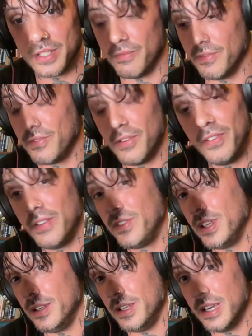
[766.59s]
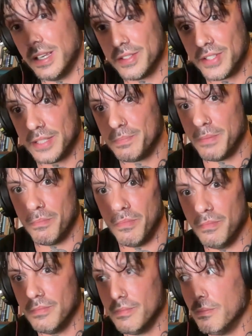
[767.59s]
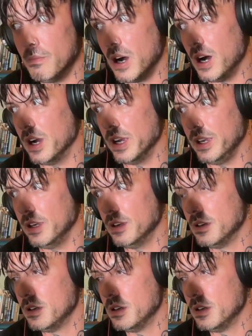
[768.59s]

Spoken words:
And for 15 years, it's been my